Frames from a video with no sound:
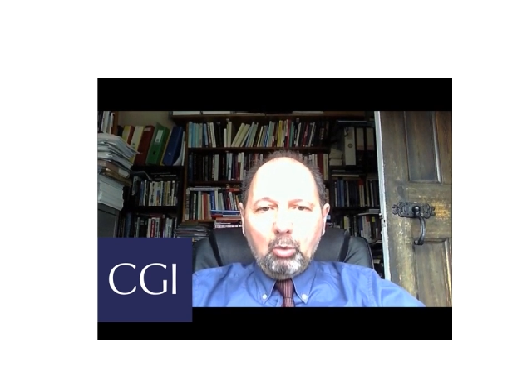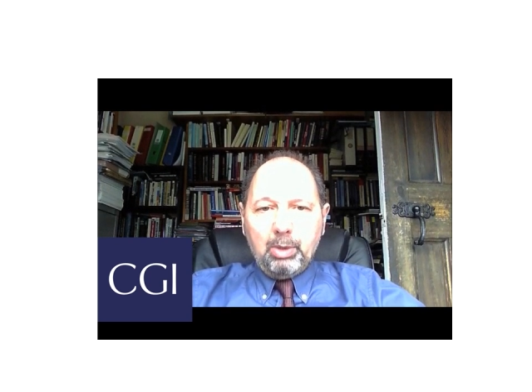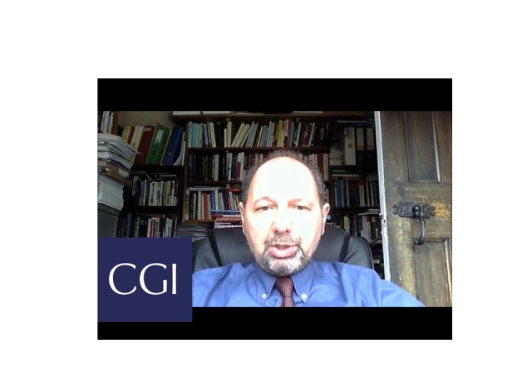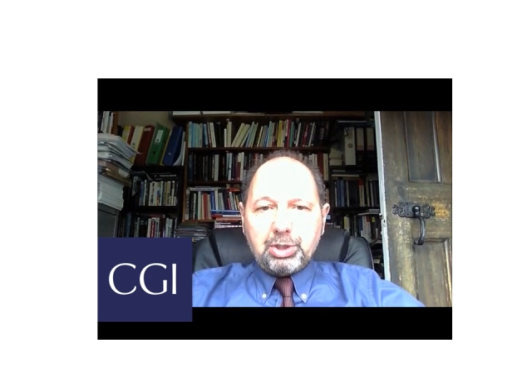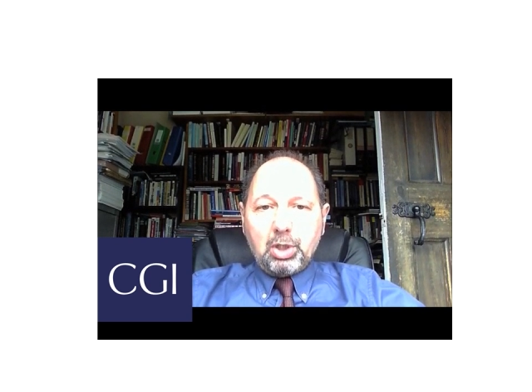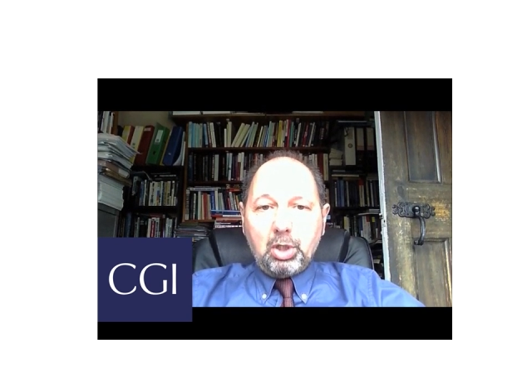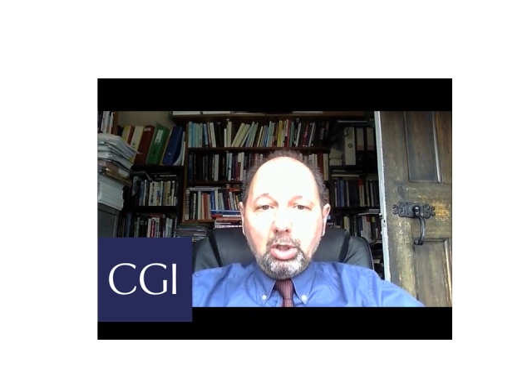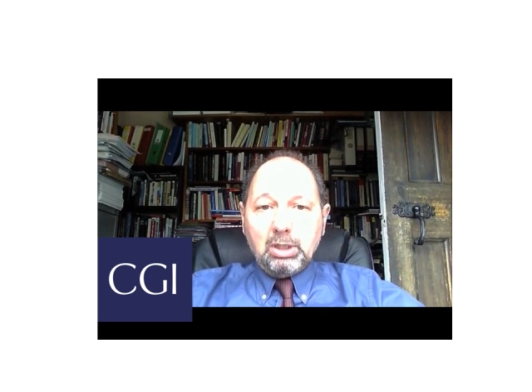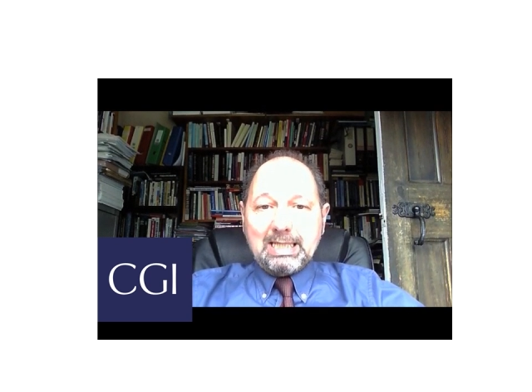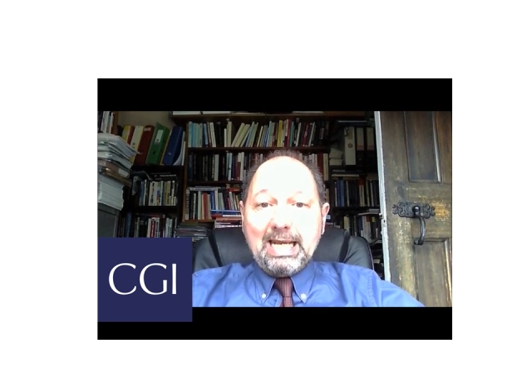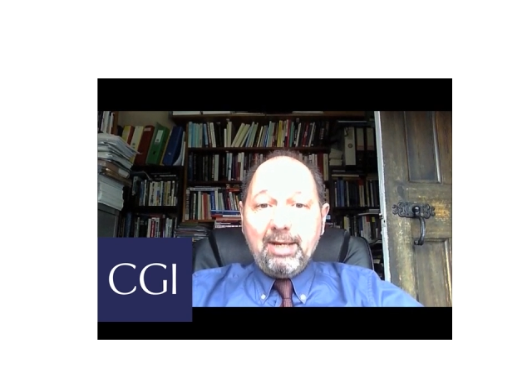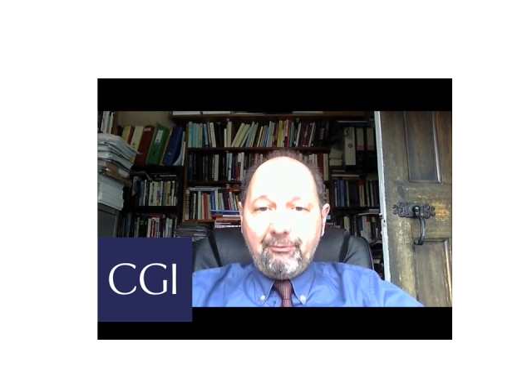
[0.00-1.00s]
which
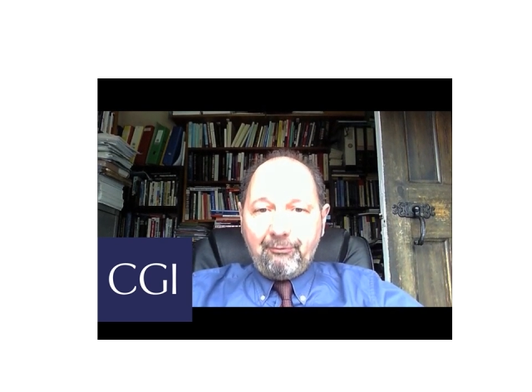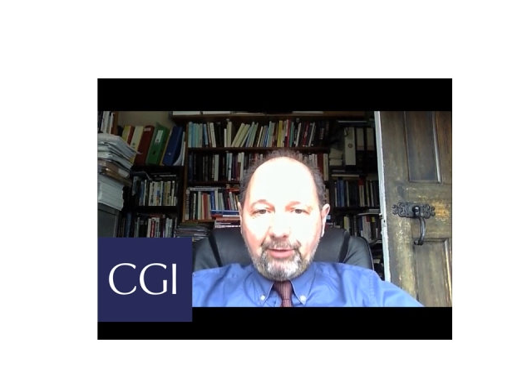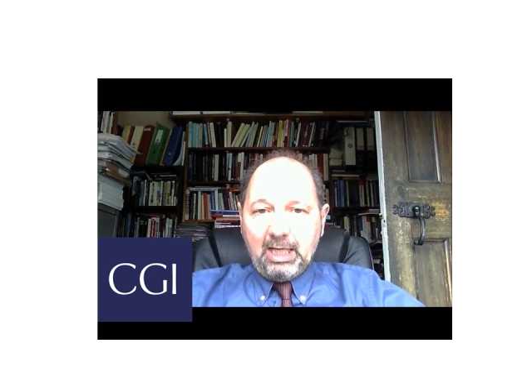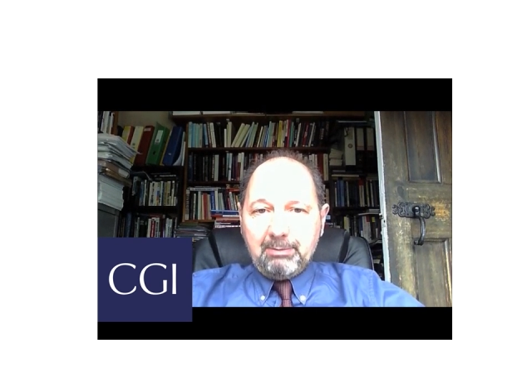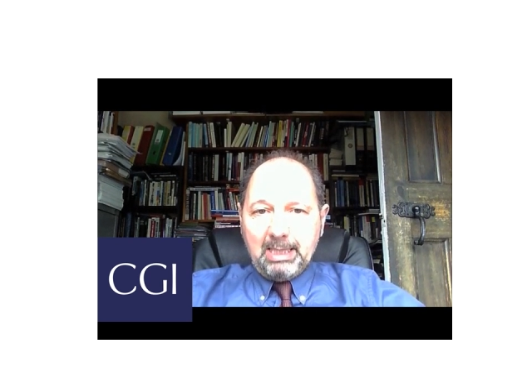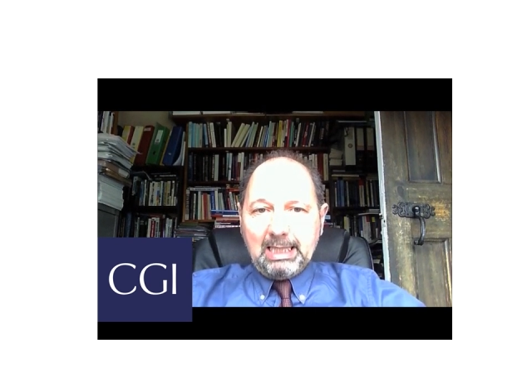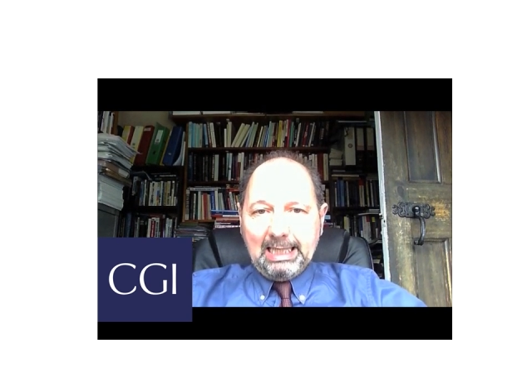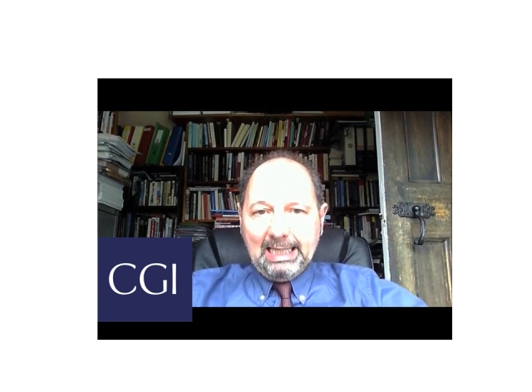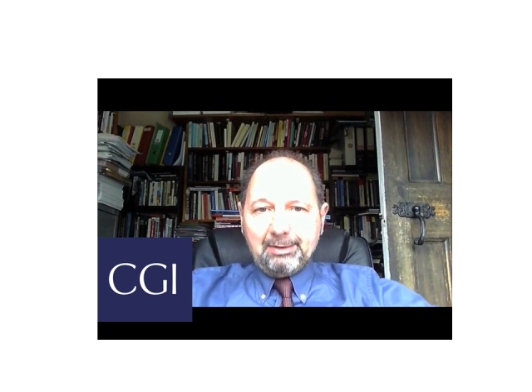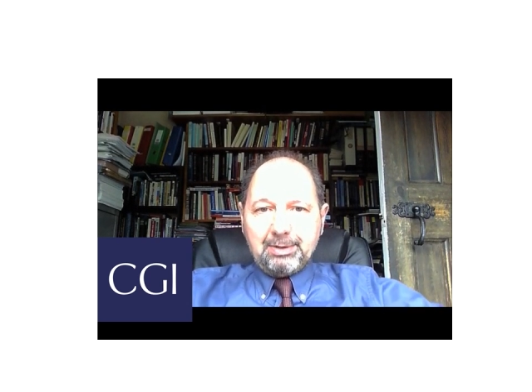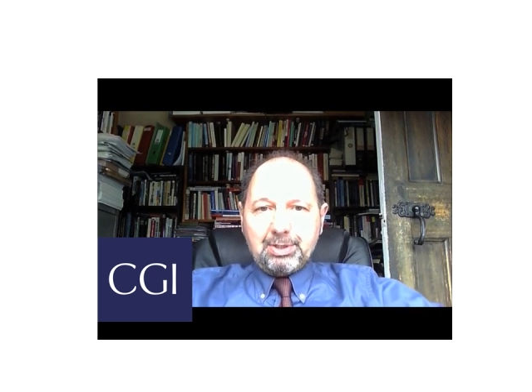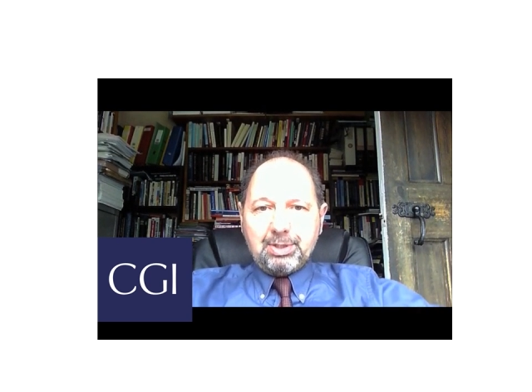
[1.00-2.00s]
could, if they'd been
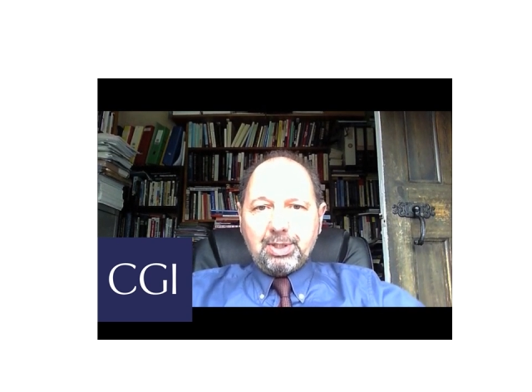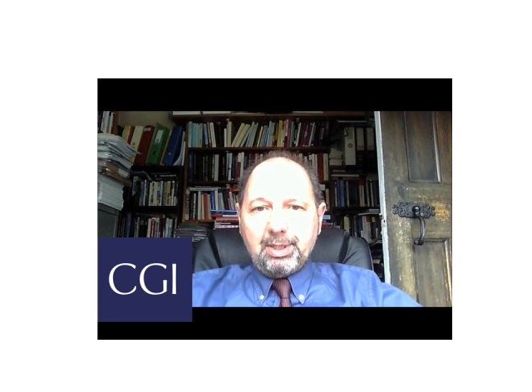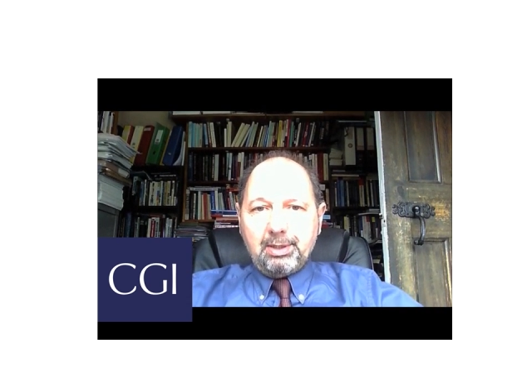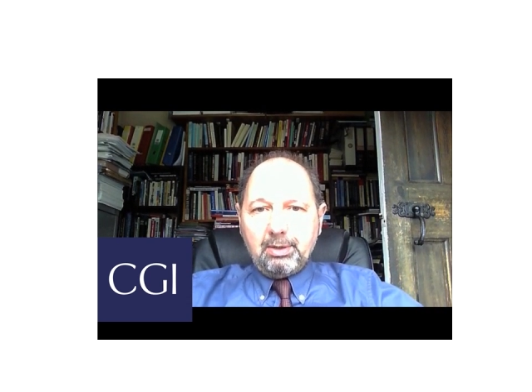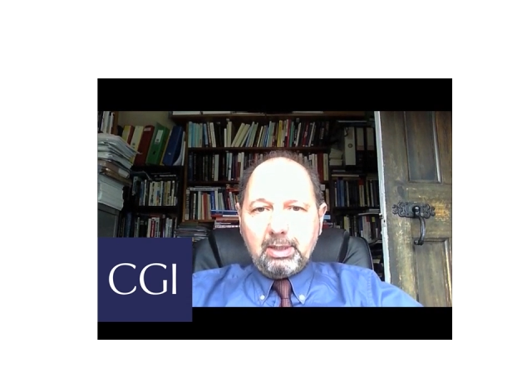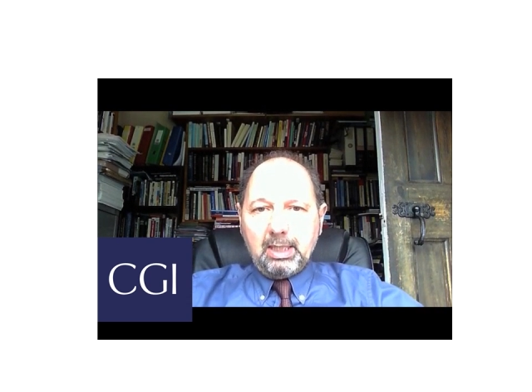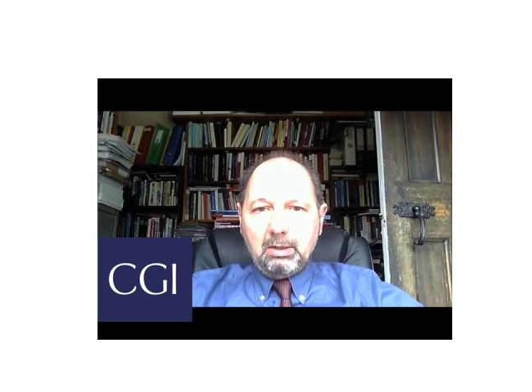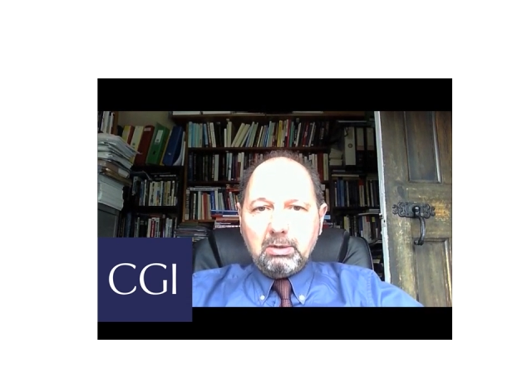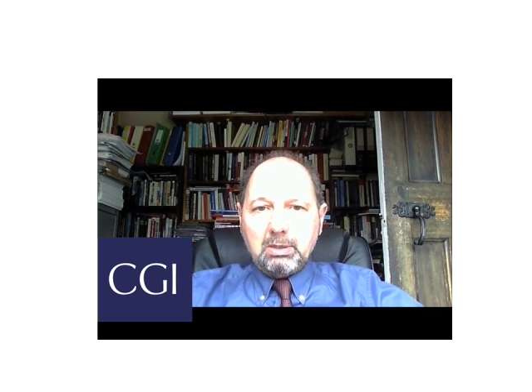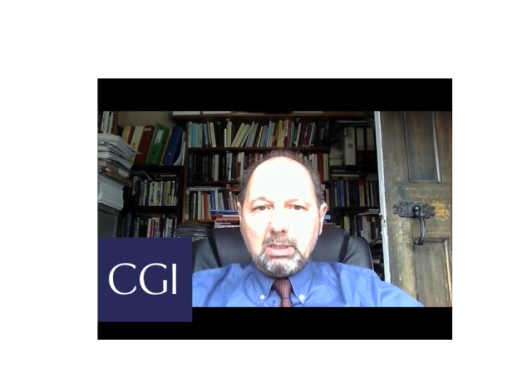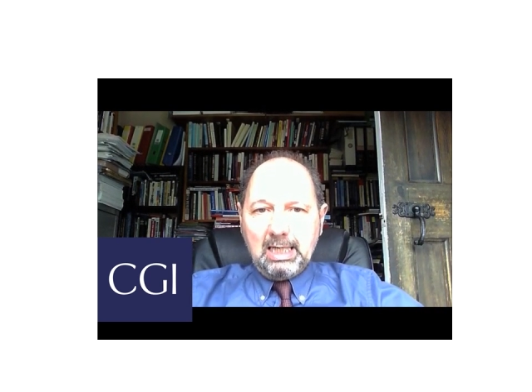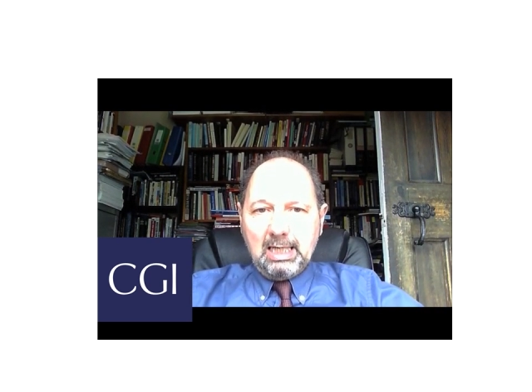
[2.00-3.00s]
allowed their
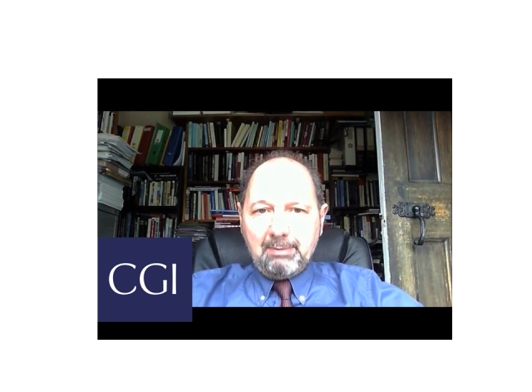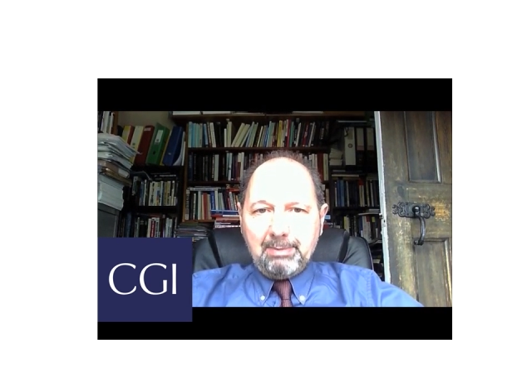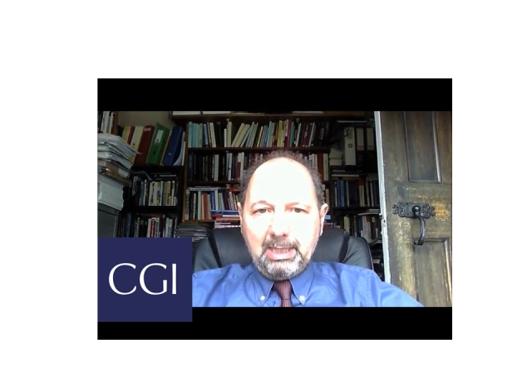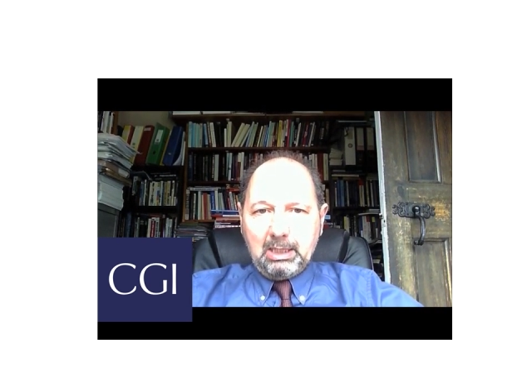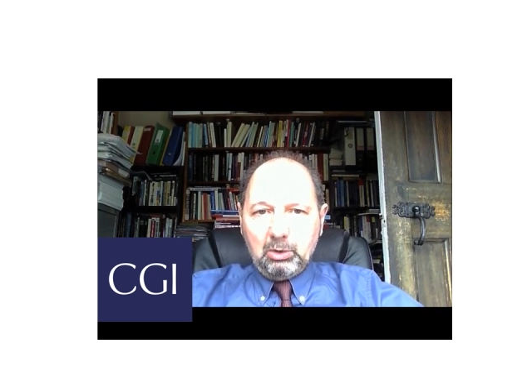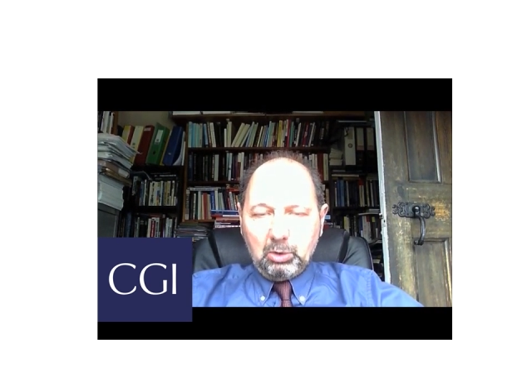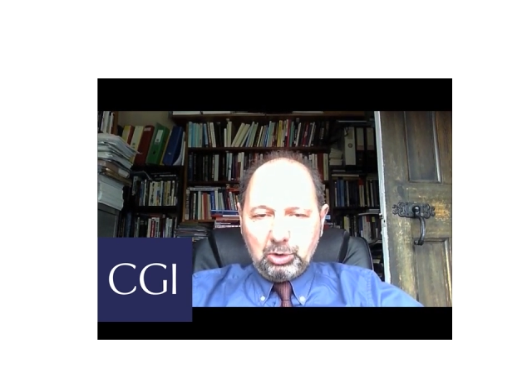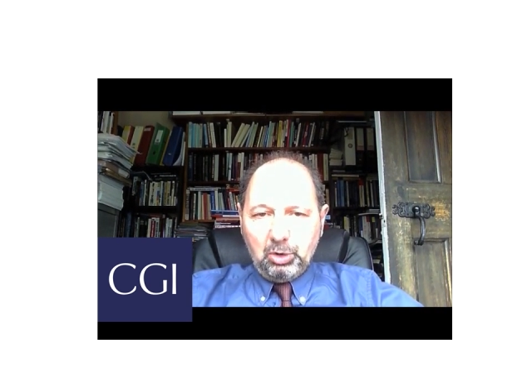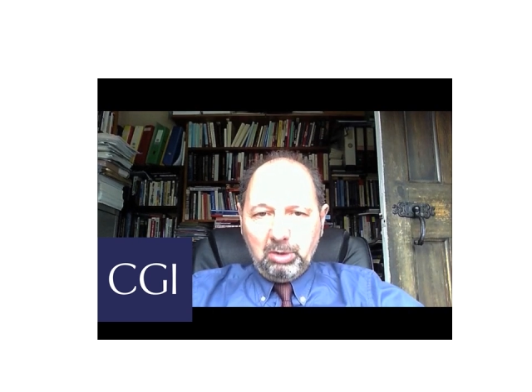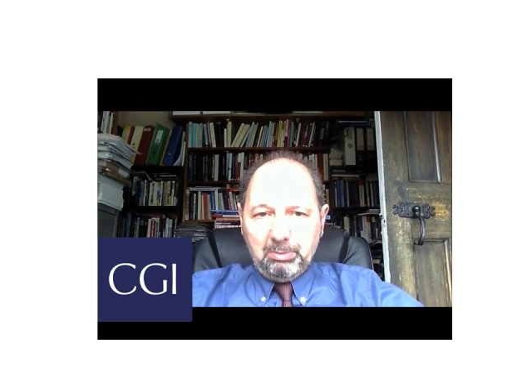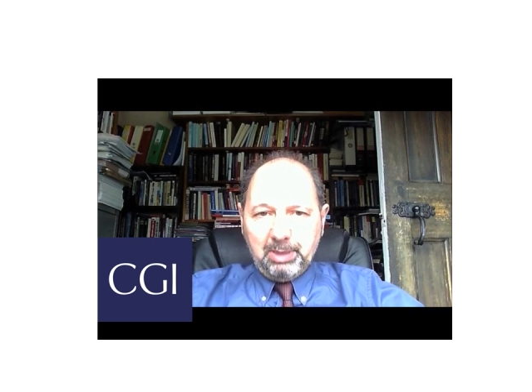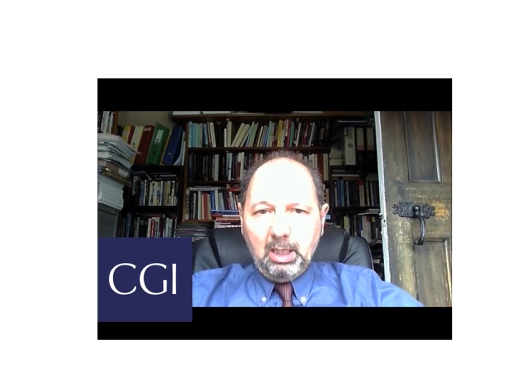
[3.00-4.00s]
own dynamic and
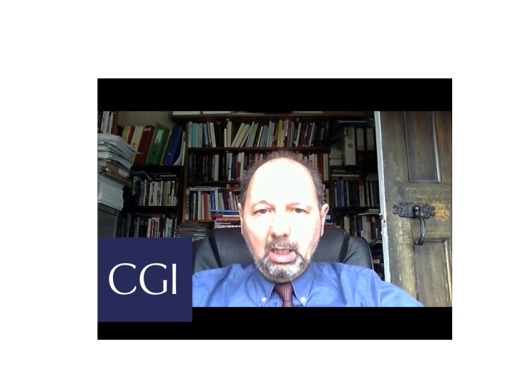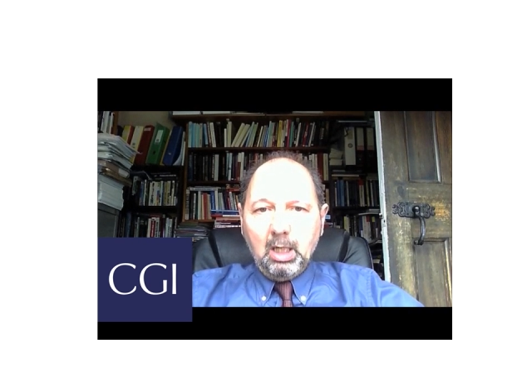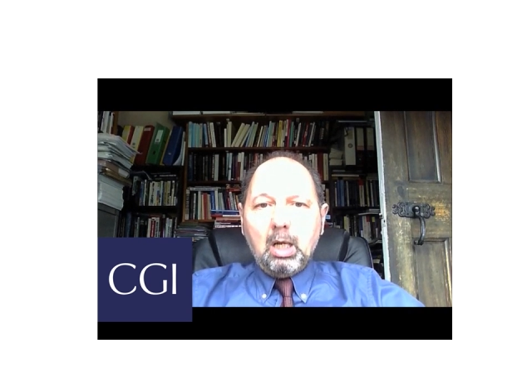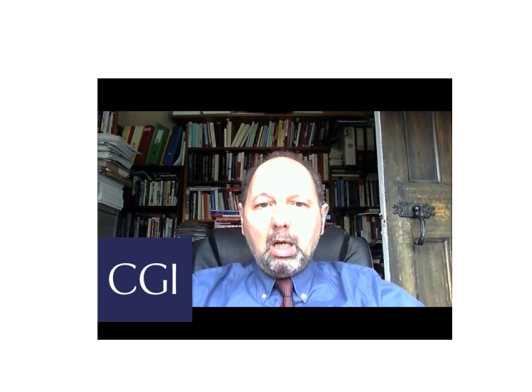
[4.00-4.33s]
autonomy,